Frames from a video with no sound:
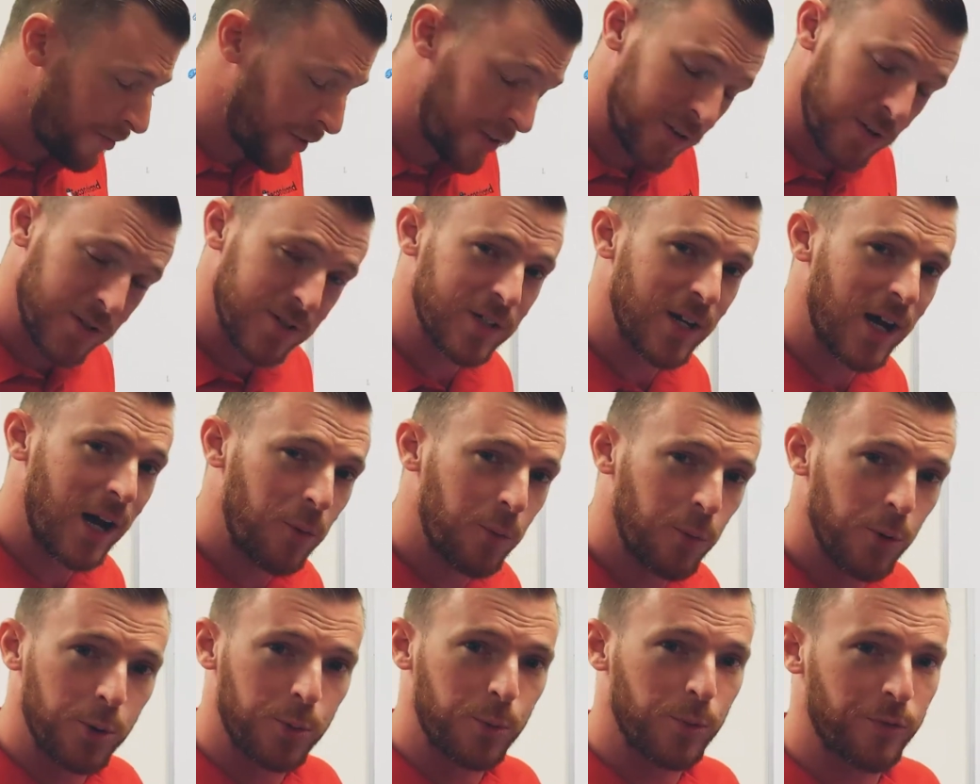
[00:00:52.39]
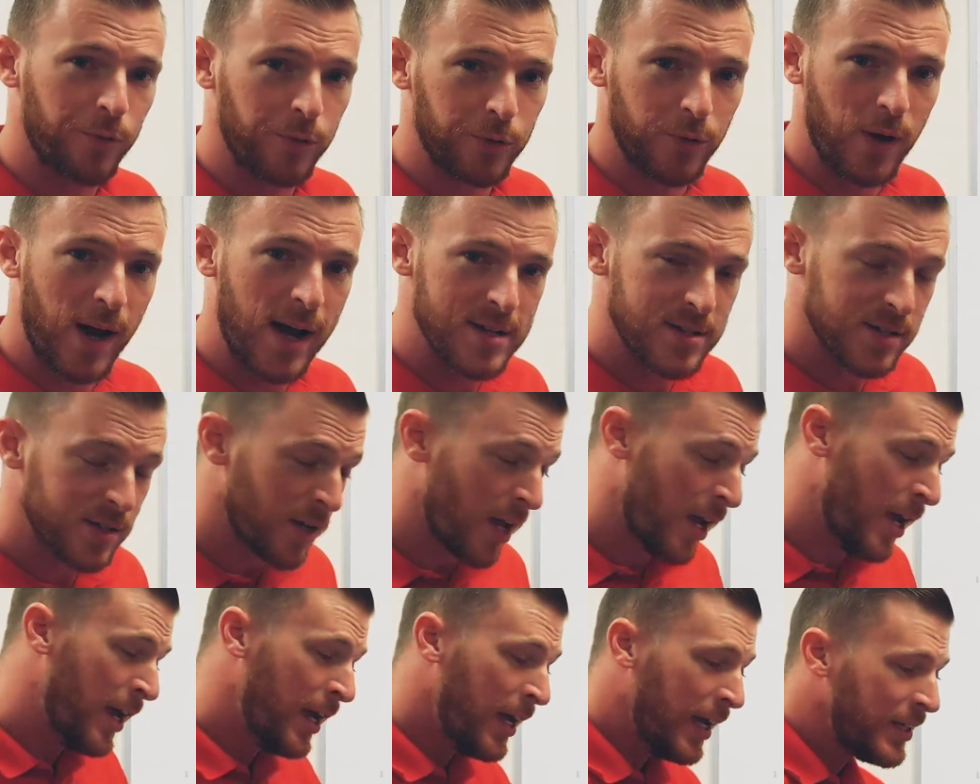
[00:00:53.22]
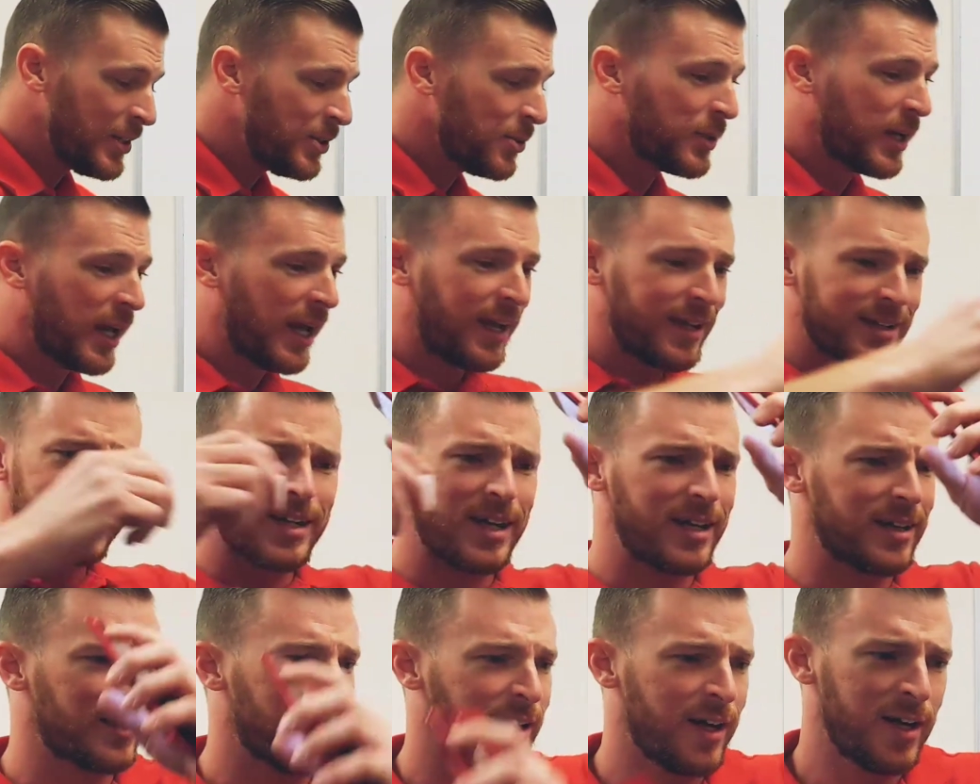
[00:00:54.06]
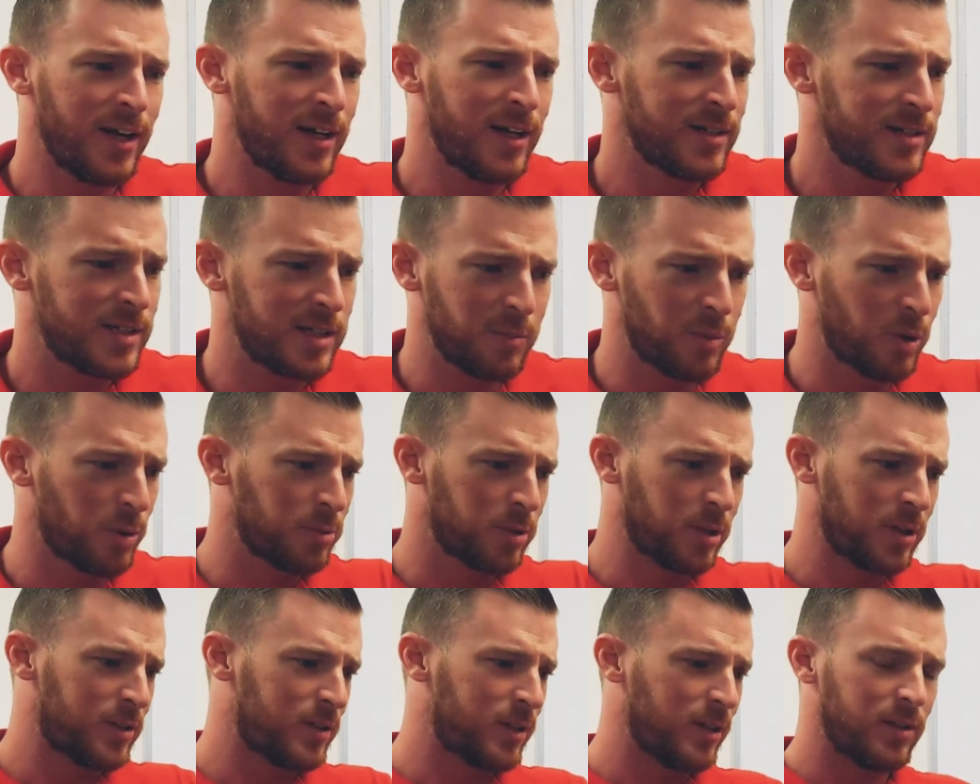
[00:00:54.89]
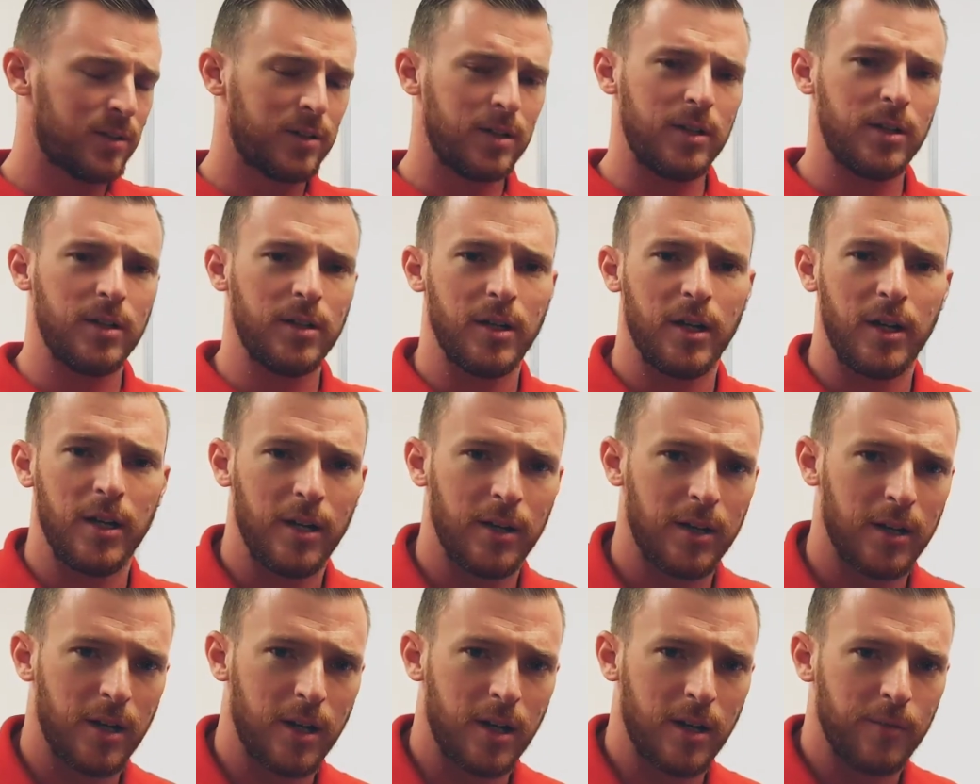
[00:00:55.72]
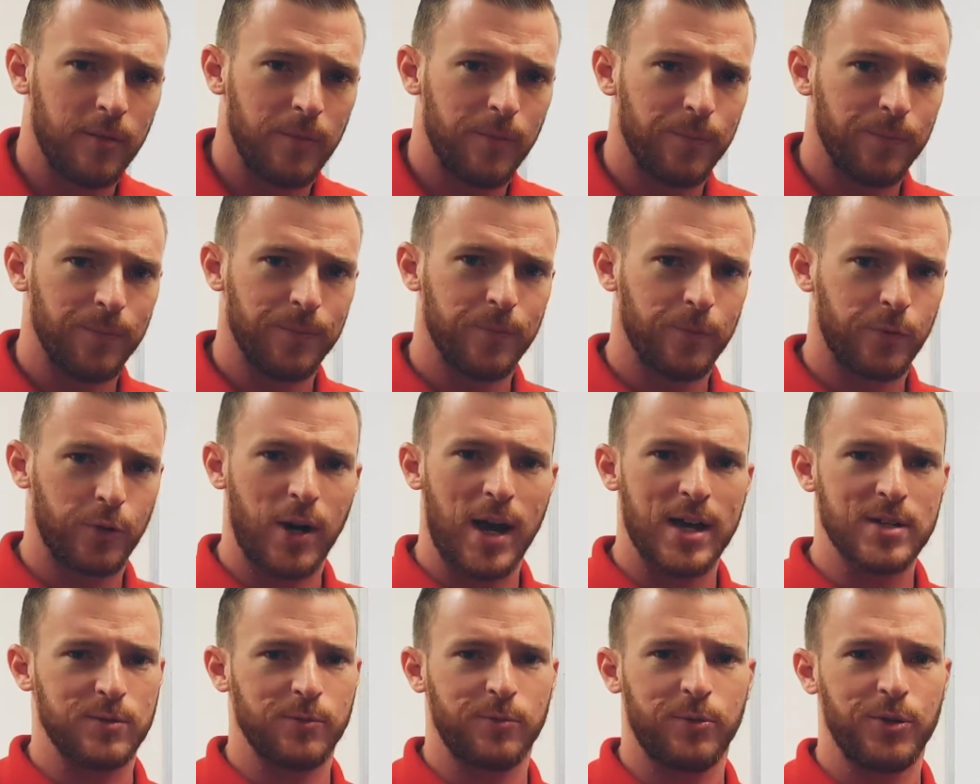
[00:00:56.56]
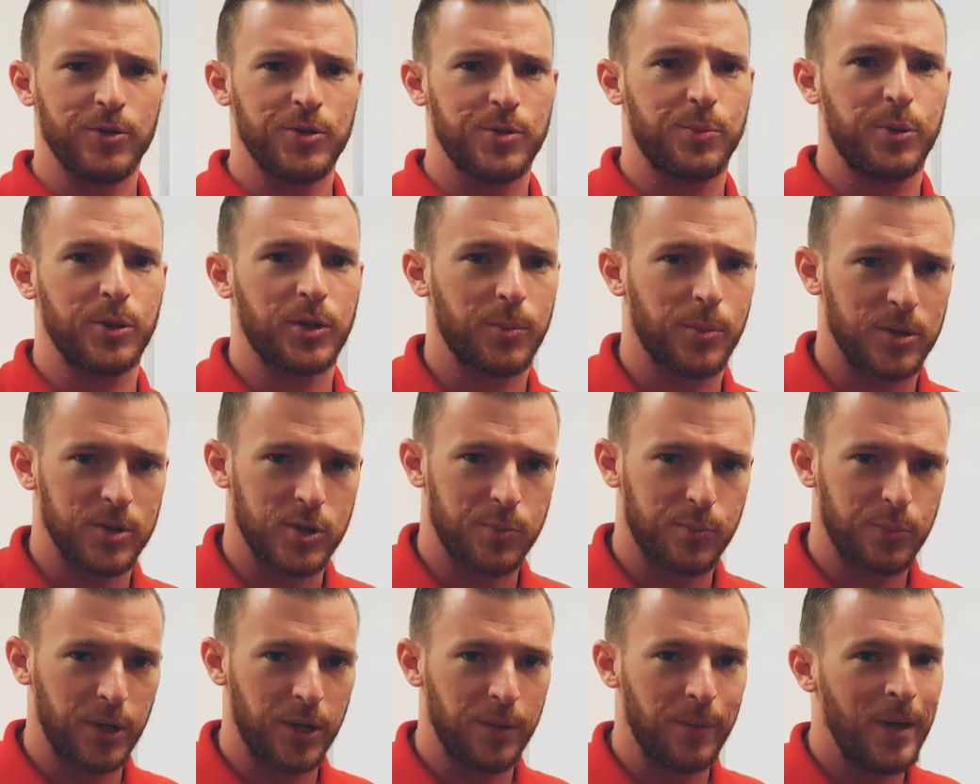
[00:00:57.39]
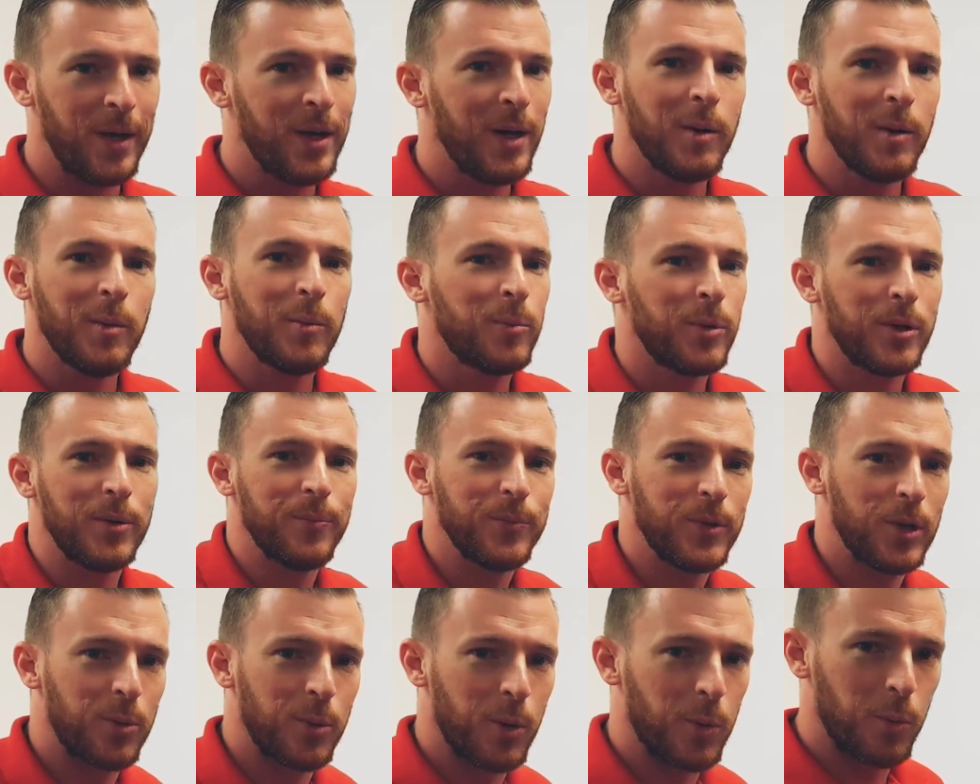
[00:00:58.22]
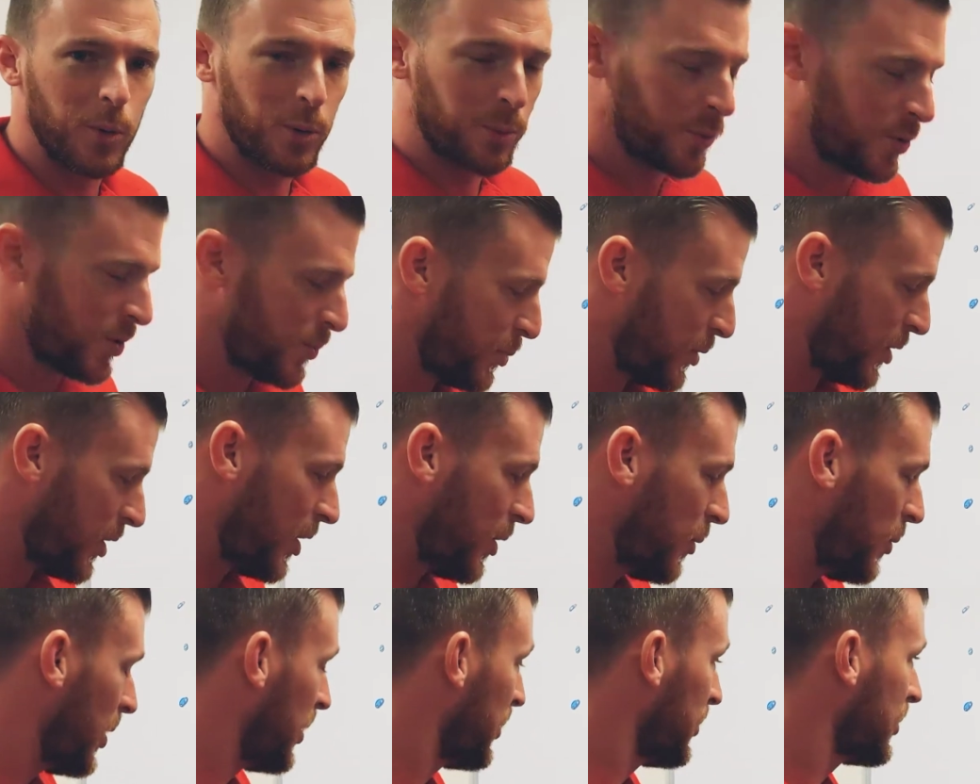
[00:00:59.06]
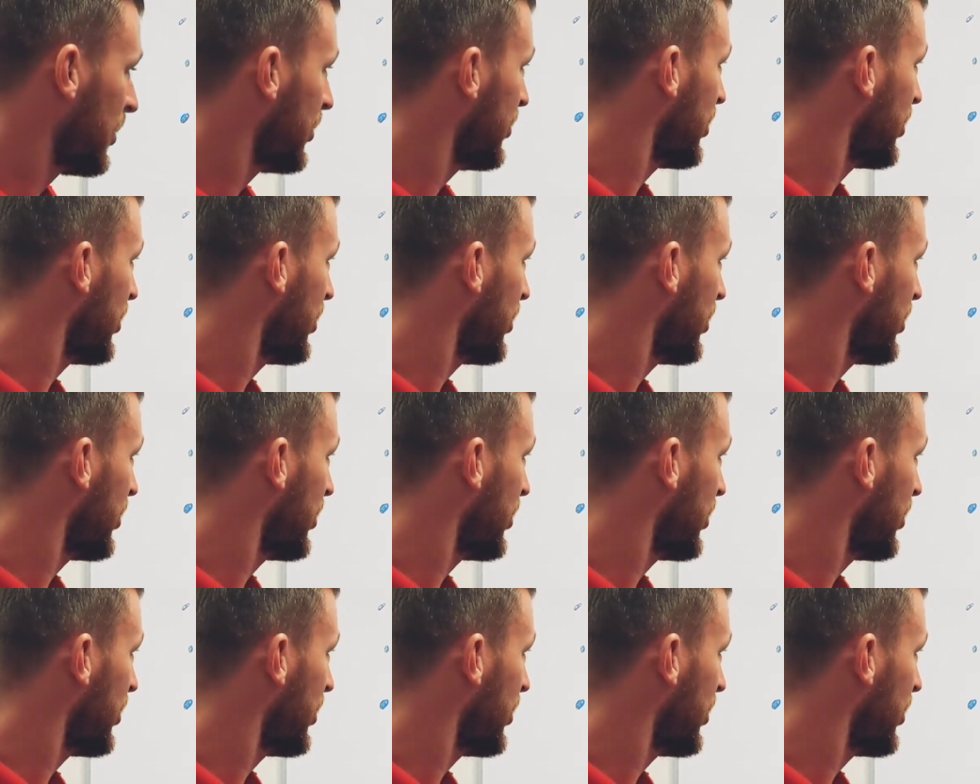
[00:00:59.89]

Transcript: It does not work with Verizon, and you can't take T-Mobile, AT&T, and Verizon phones and put them on Sprint. But you don't want to work with Sprint anyway. We'll